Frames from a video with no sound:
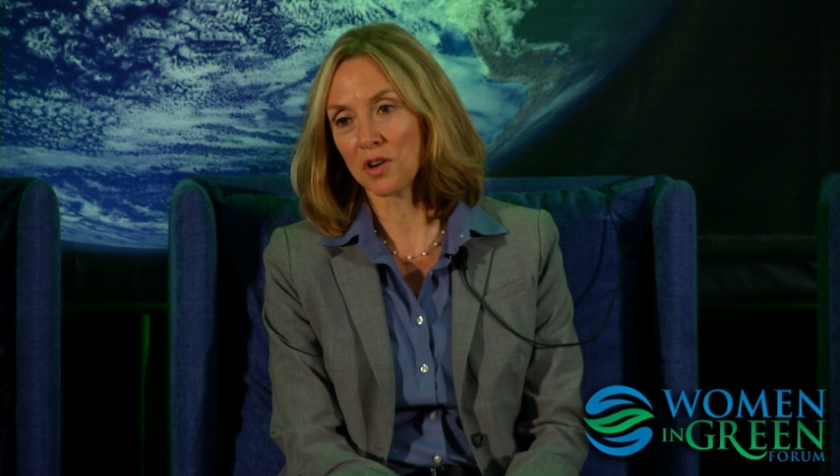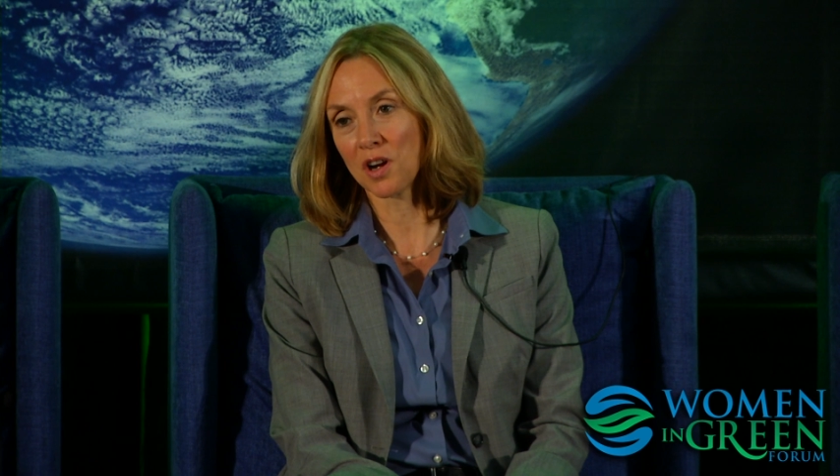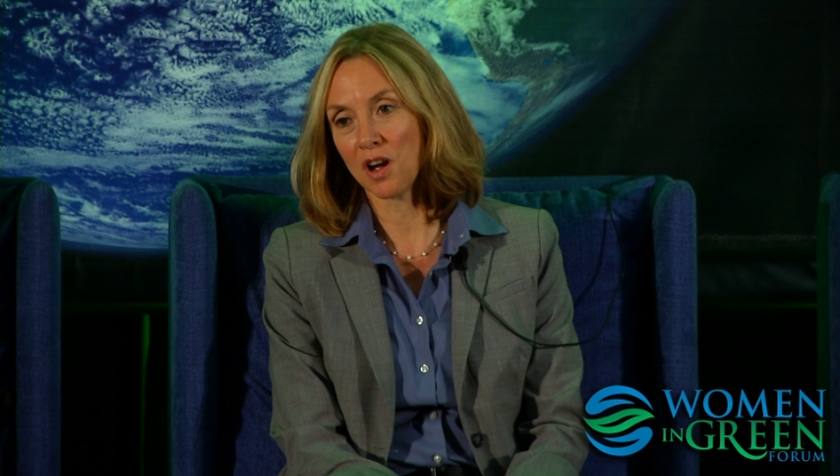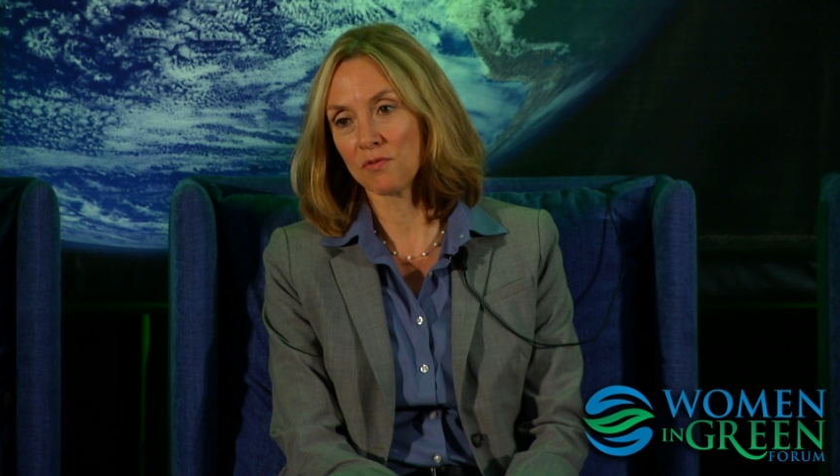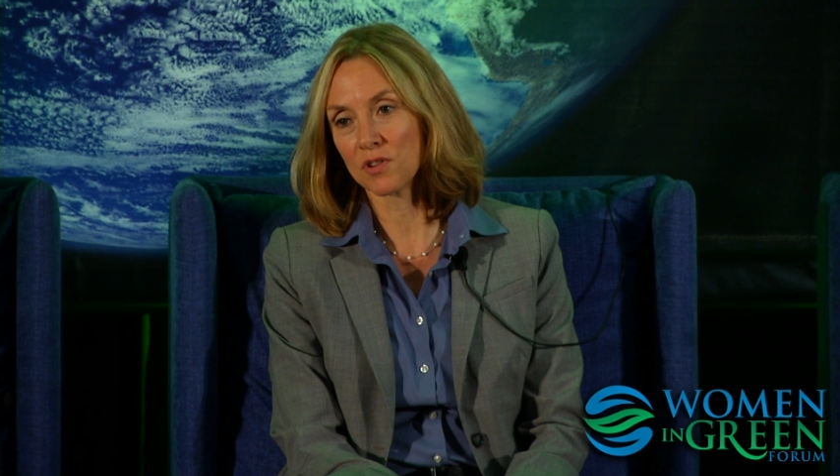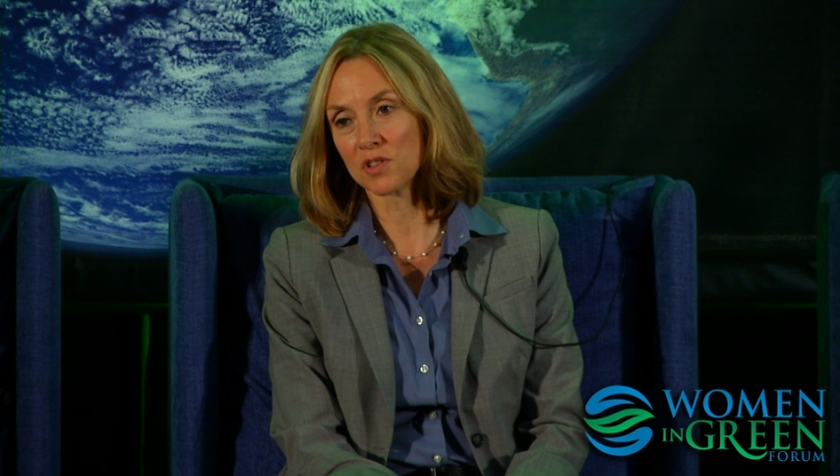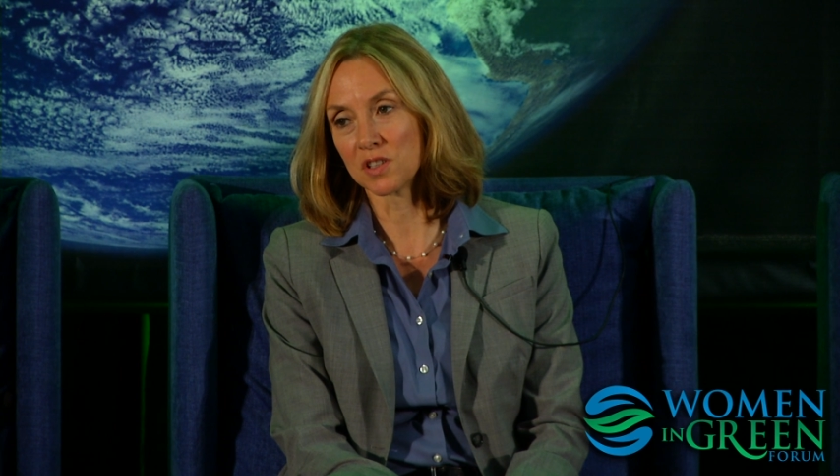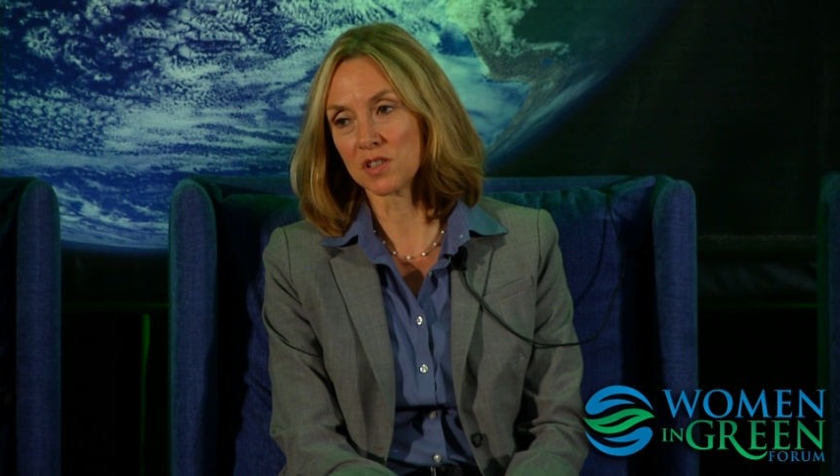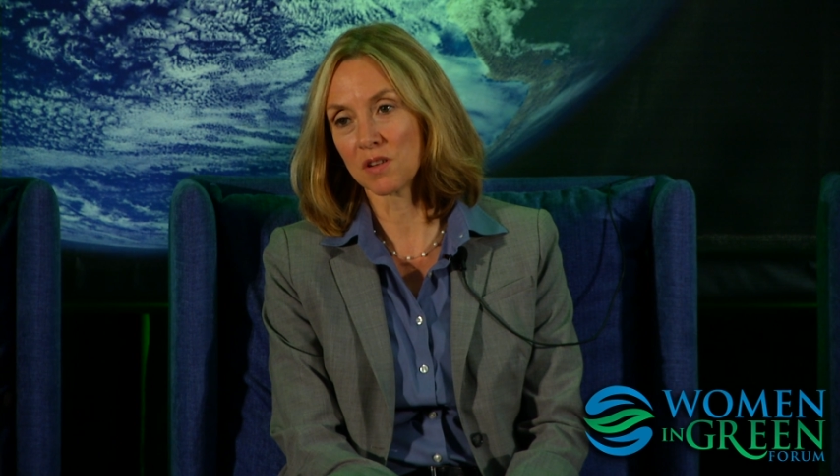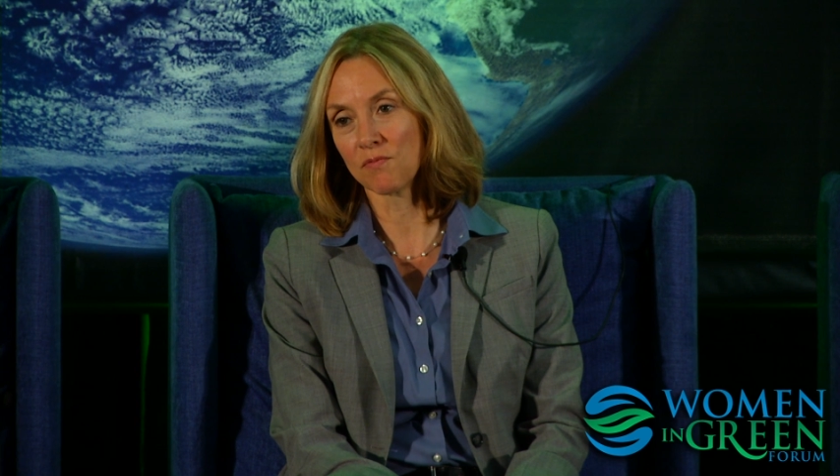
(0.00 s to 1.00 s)
conference
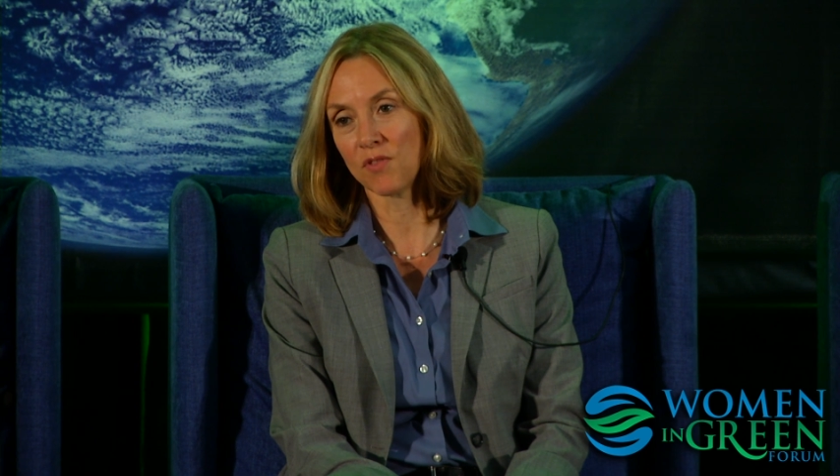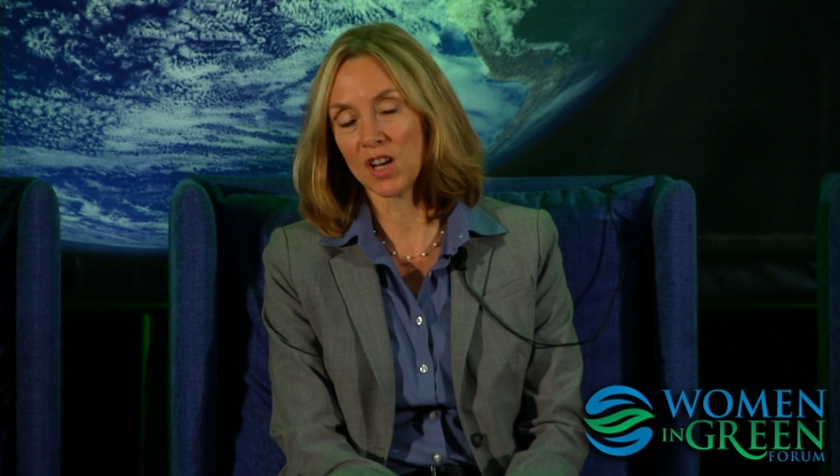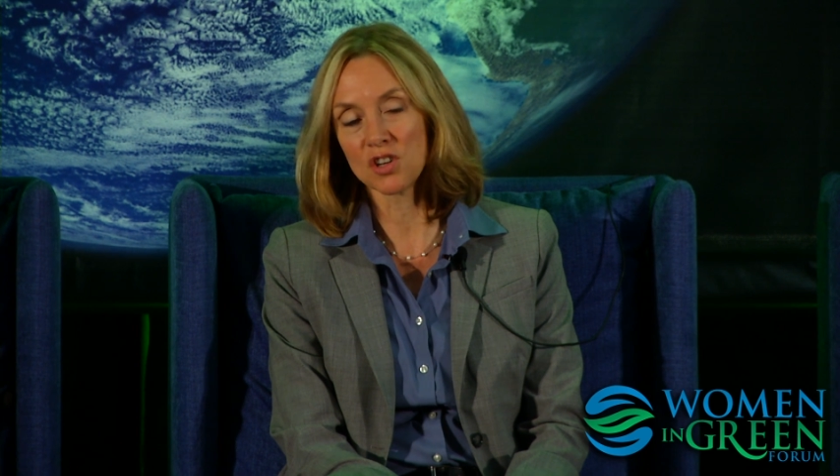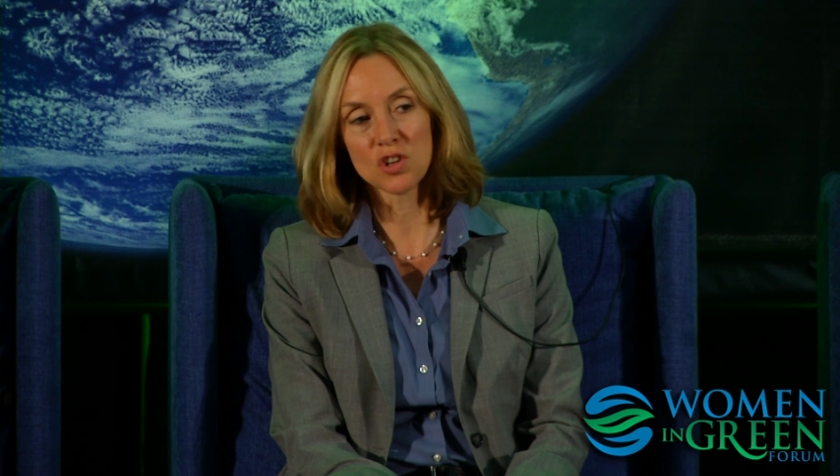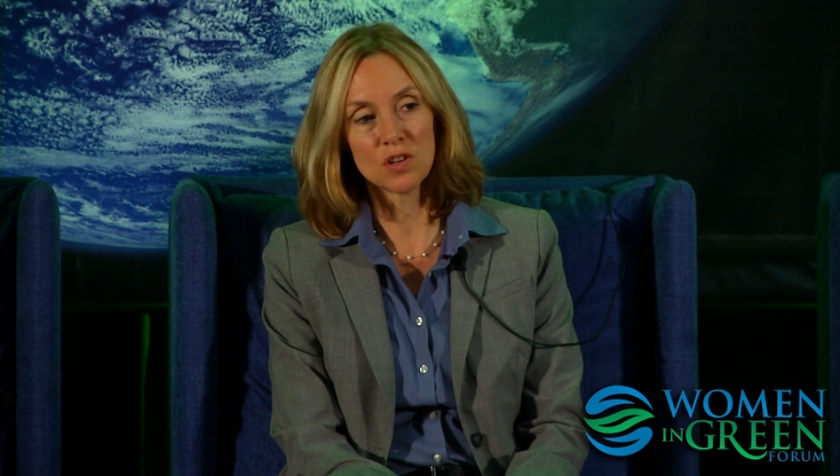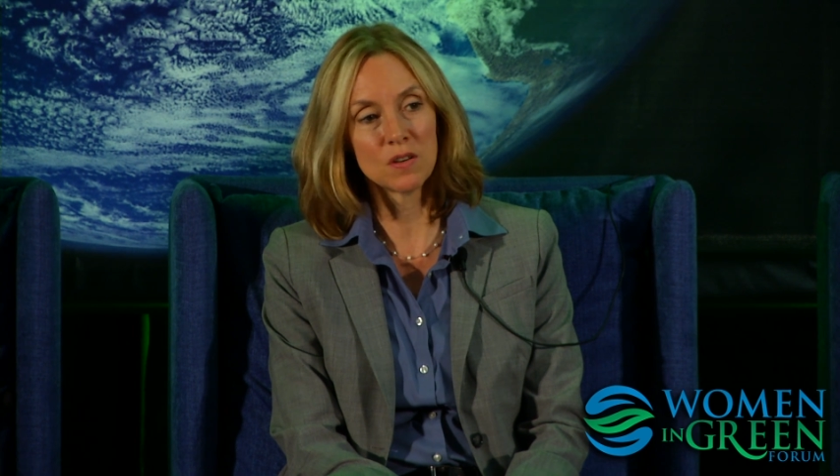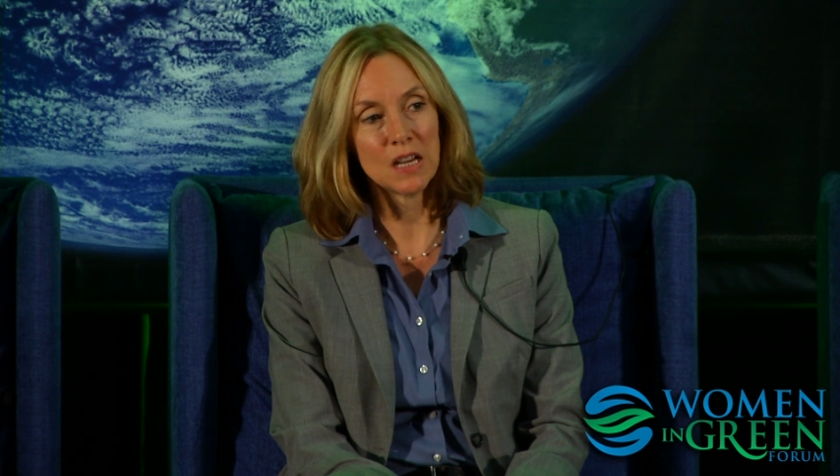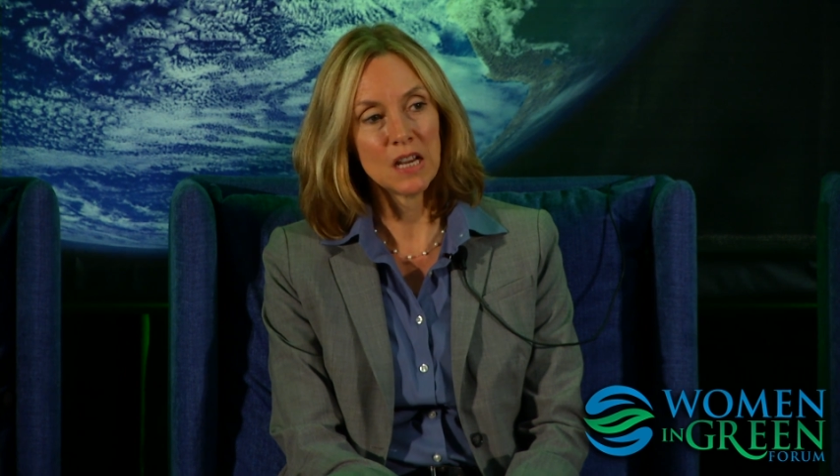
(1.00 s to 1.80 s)
in some fashion.